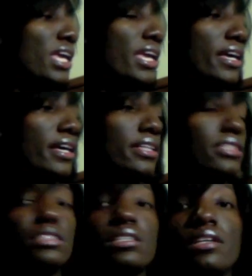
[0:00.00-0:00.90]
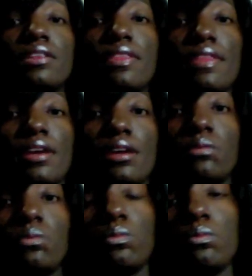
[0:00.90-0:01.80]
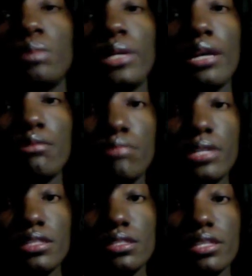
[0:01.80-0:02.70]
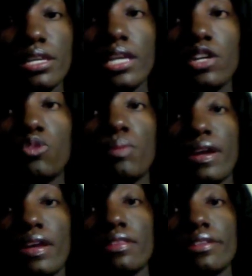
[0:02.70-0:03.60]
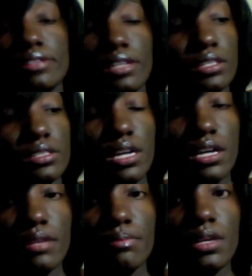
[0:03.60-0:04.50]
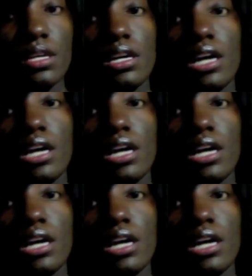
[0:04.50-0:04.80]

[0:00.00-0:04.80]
And then when I rinse and I go back in the second time,